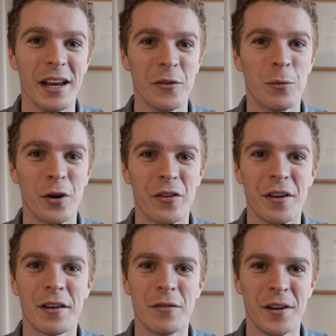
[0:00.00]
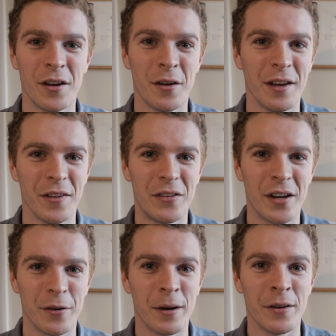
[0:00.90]
is watch the next video in the
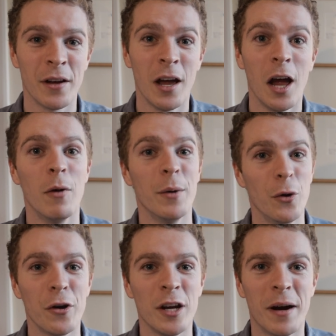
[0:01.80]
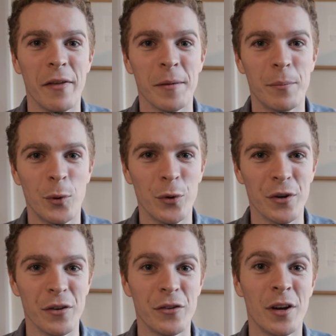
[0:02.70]
series, where we're talking about the
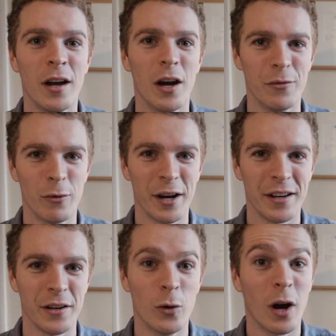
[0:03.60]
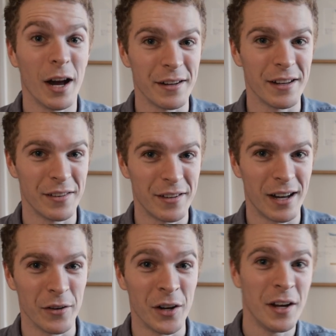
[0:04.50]
importance of writing your ideas
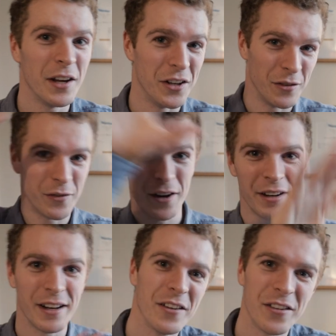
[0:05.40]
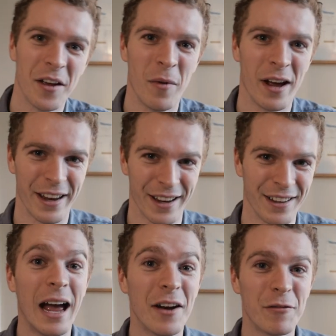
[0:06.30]
down. You can find it somewhere here.
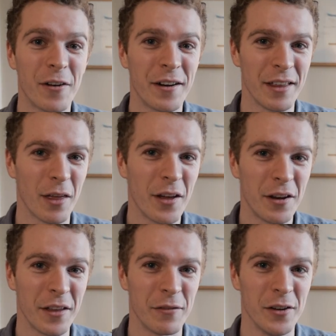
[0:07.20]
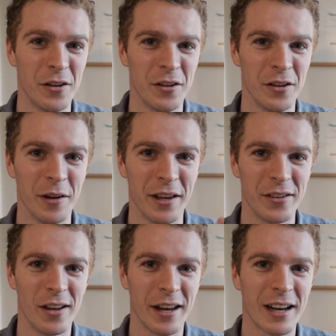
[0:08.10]
And finally, the third thing for you to do is
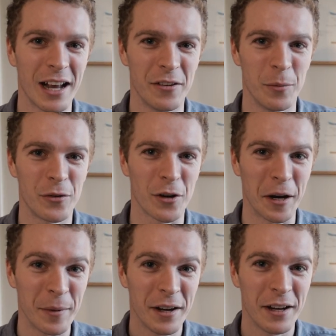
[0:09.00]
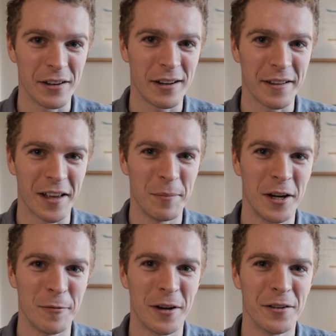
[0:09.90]
like and subscribe, to click that
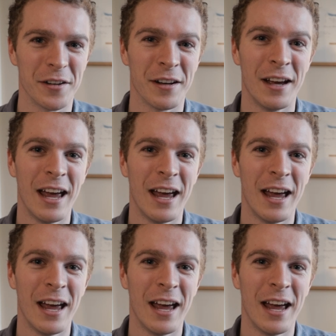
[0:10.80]
bell button.